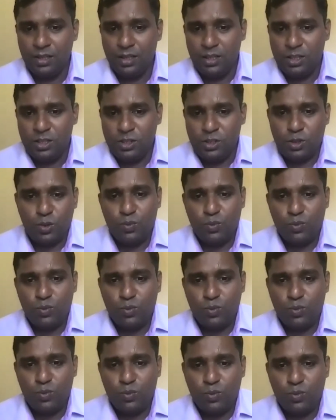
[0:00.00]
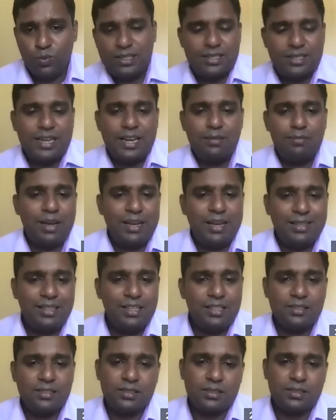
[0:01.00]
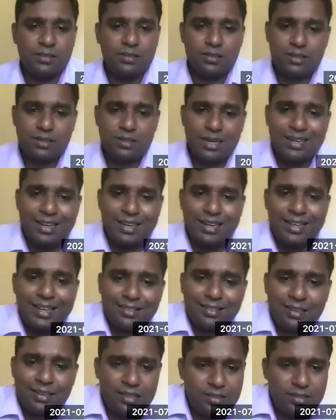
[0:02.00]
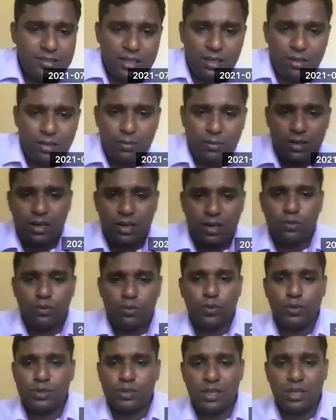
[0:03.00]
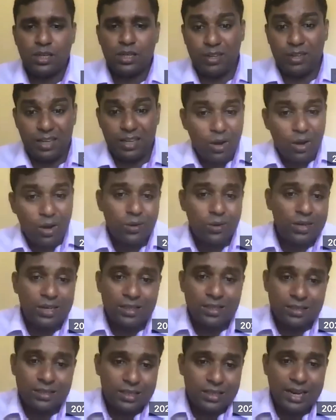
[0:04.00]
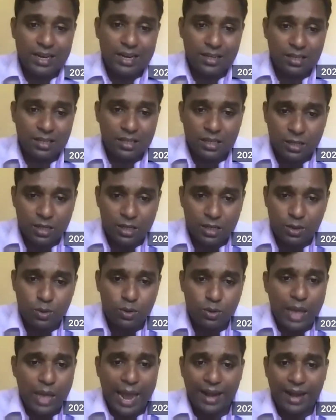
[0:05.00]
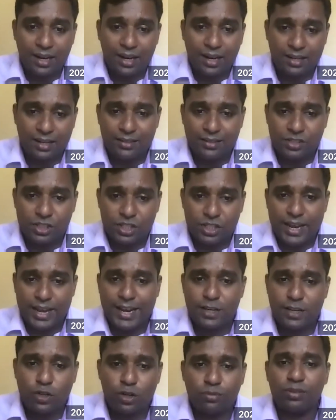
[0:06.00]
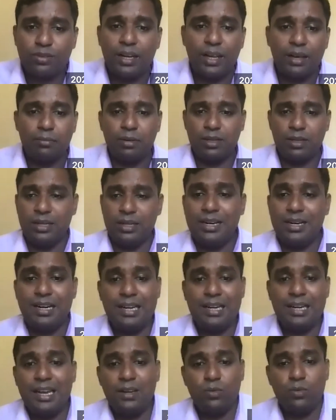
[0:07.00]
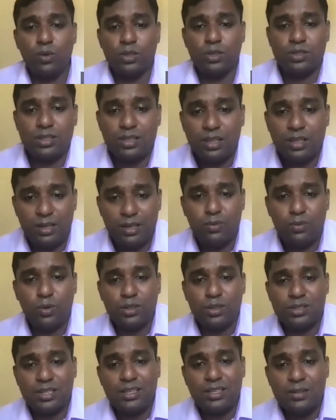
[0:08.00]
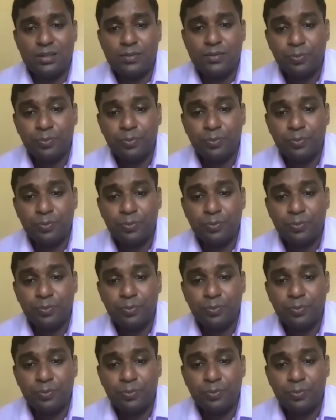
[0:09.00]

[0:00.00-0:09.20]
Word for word: So what do you understand by this? Earlier three centimeter, now four centimeter. Now only she entered into the active stage of labor. Earlier it was it was in